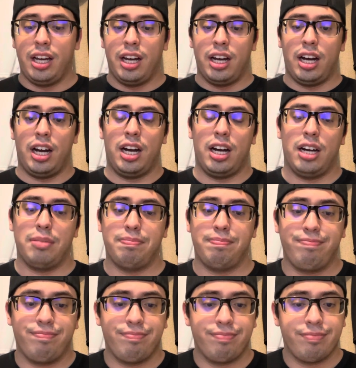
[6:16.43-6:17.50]

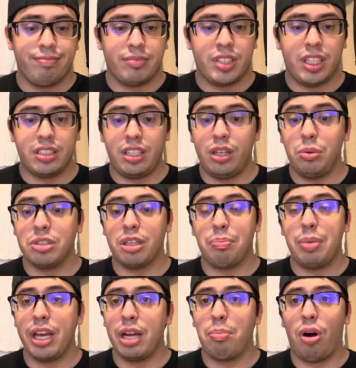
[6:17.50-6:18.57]
Because he was a
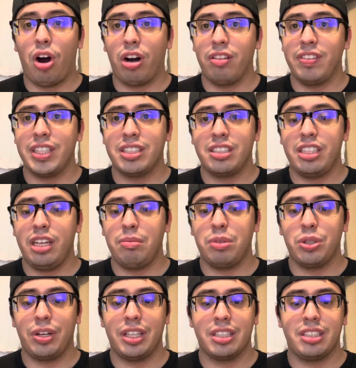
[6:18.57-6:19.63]
big part of this team
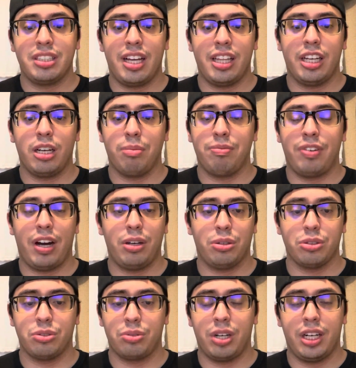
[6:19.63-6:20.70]
during the Stanley Cup
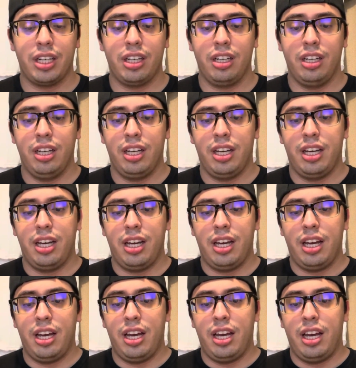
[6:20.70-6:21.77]
Finals run.
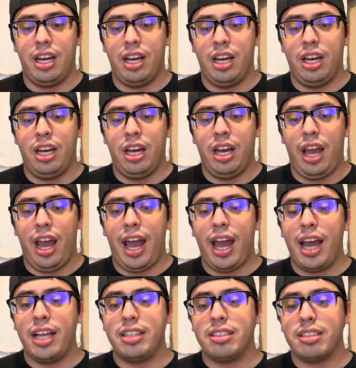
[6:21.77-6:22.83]

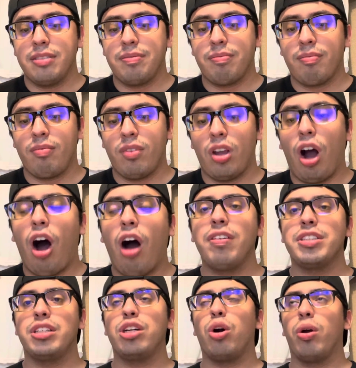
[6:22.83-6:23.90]
And
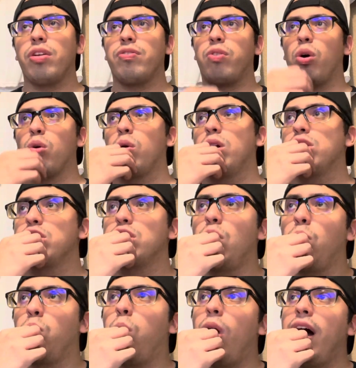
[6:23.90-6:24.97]
obviously going forward, so
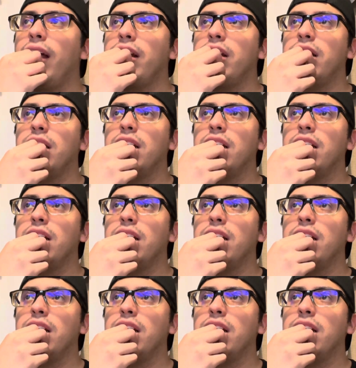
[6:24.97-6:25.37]
what